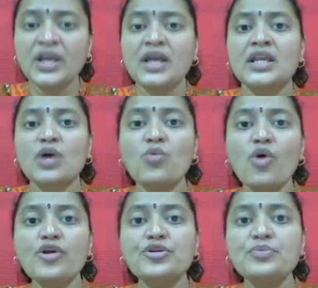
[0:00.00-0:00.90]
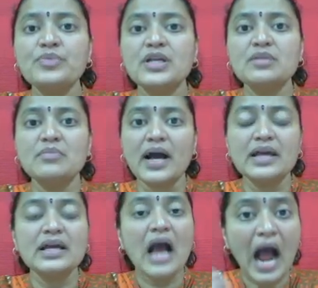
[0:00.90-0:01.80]
Now what do you mean by
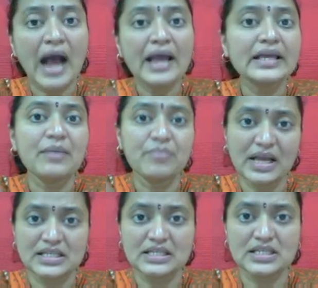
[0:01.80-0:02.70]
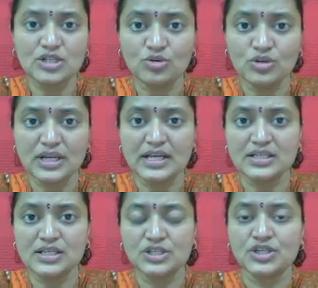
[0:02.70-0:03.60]
high capacity
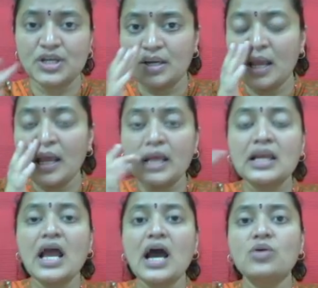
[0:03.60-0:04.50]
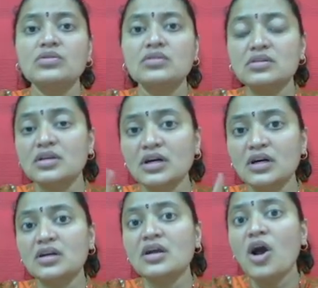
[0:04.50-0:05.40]
utilization? Now
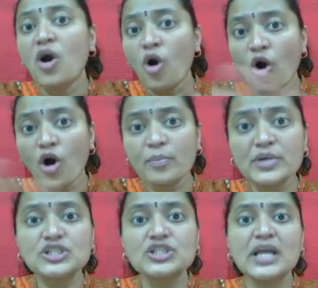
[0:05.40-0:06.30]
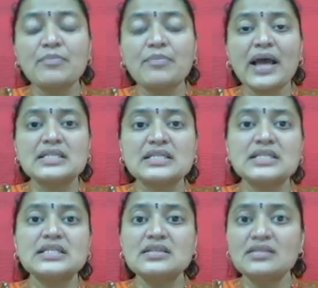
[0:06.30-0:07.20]
here how much
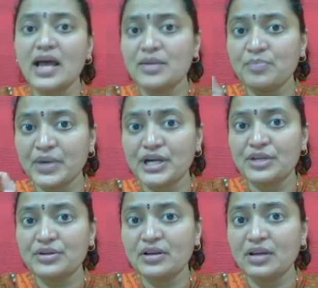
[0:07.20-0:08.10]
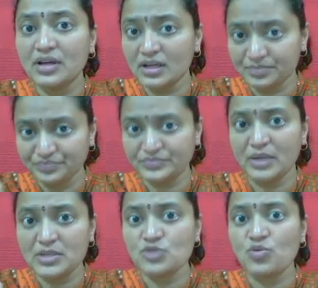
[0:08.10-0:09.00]
capacity that particular,
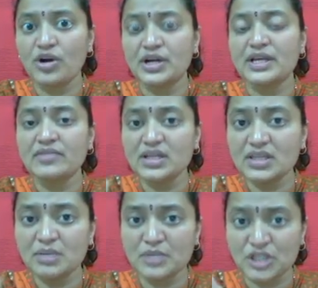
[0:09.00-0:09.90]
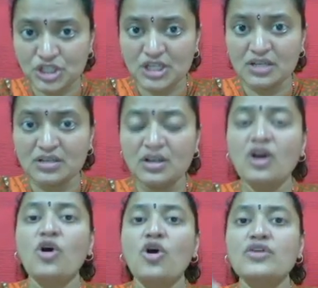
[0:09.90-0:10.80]
means whatever the machine
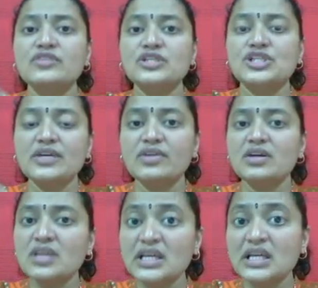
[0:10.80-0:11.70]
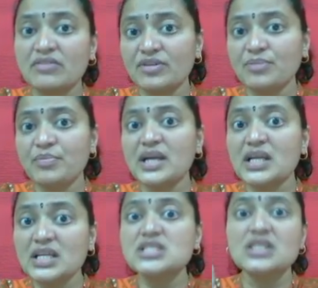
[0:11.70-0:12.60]
or whichever the
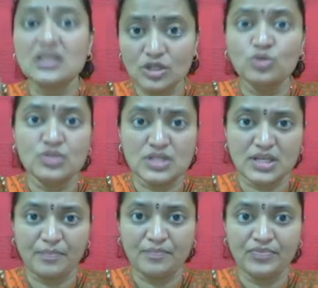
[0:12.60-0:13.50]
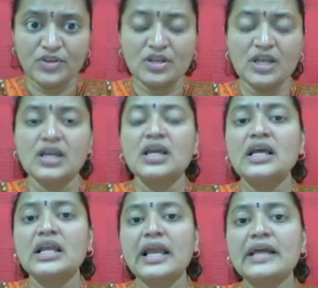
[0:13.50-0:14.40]
equipment is using. Okay,
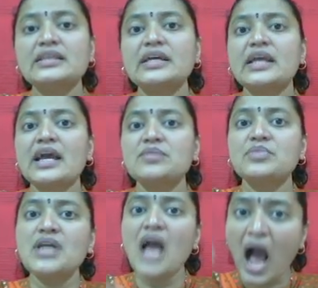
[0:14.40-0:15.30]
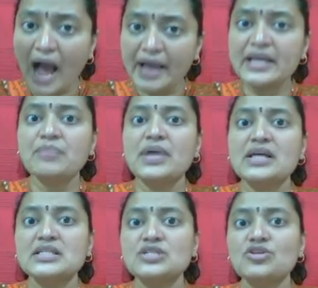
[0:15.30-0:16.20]
like there can be high
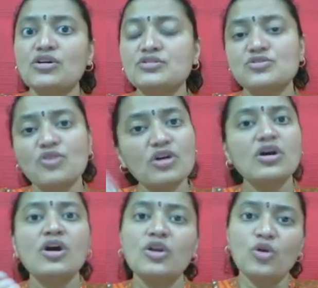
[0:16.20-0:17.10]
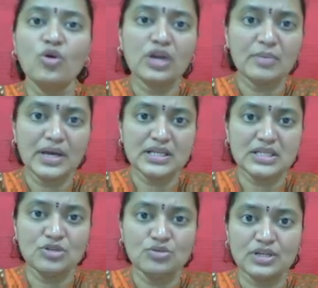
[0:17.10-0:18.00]
capacity also or low
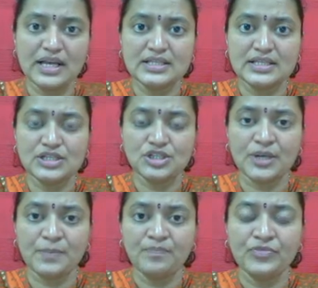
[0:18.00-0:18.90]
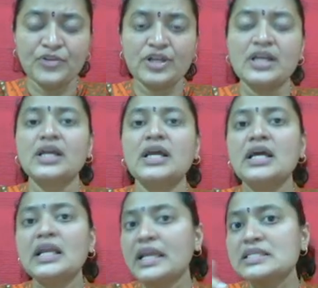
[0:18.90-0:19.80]
capacity utilization. Okay,
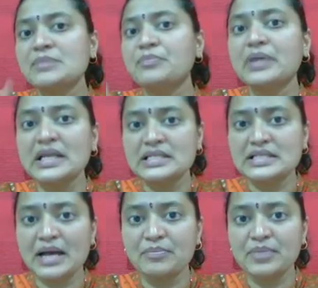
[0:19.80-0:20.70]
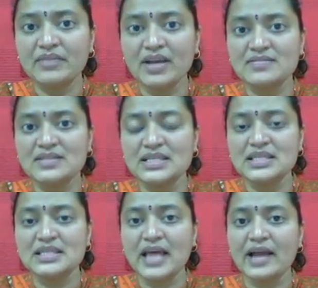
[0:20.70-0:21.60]
like simple example we have
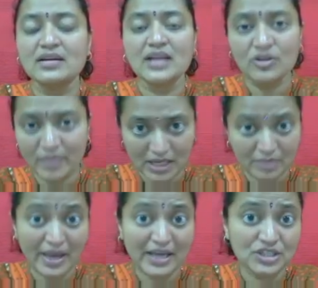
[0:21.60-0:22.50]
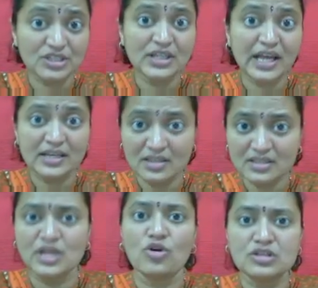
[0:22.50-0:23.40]
seen that, now imagine that the
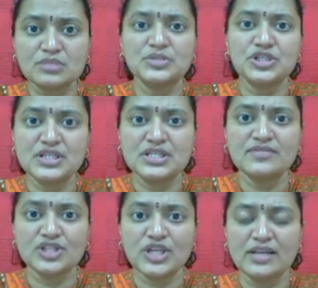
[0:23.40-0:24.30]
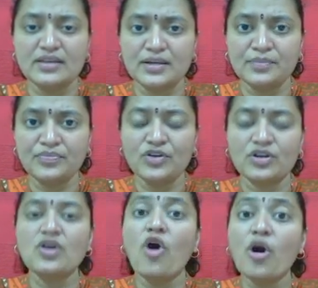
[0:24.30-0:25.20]
Xerox machines which are there,
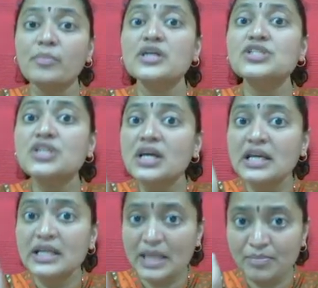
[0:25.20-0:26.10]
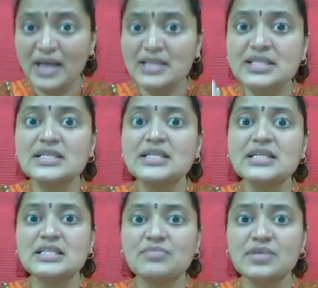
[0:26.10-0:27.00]
okay, how much capacity it
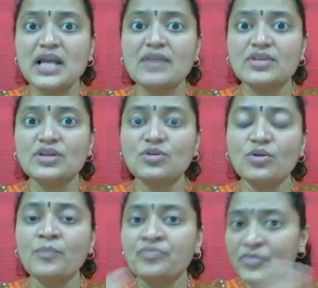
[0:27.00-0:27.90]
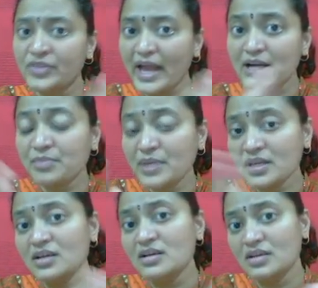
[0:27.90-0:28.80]
has been having? No, that
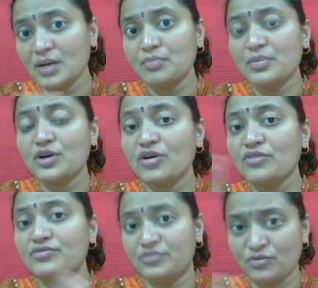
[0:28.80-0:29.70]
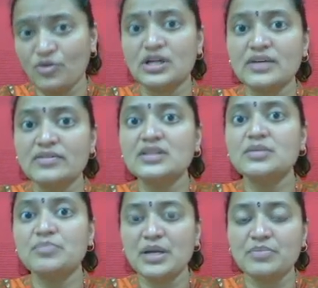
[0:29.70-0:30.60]
many number of whatever the
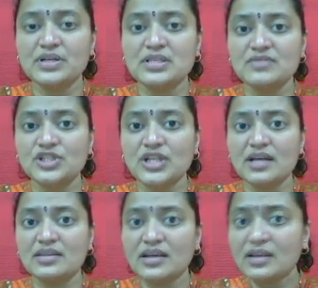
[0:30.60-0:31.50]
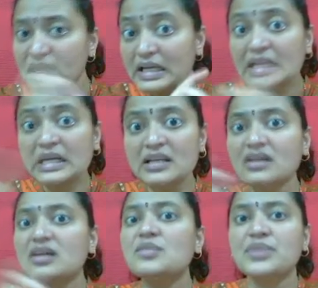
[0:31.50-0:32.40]
papers which are there,
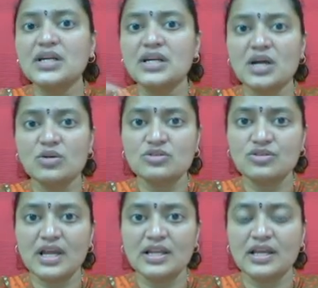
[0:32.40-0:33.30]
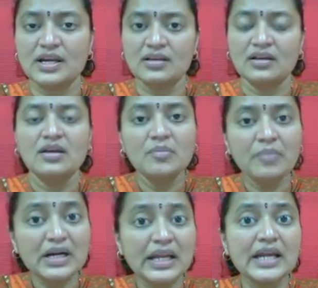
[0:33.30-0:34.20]
clear printouts you can get,
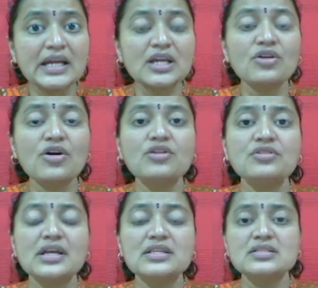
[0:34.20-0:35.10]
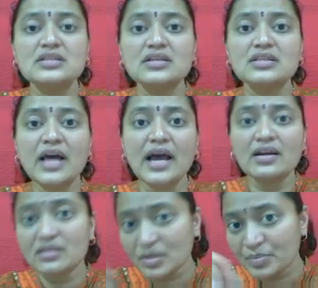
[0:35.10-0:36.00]
but later on you can see
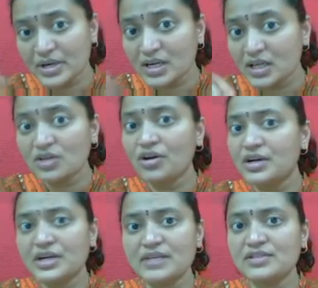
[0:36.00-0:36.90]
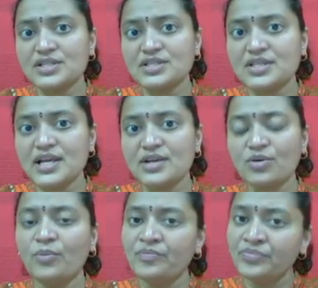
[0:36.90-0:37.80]
that the printing quality which is there,
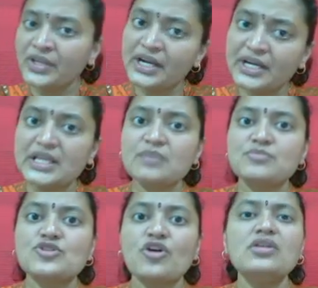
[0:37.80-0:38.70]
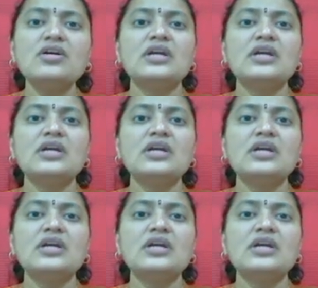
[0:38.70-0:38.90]
no, it keeps on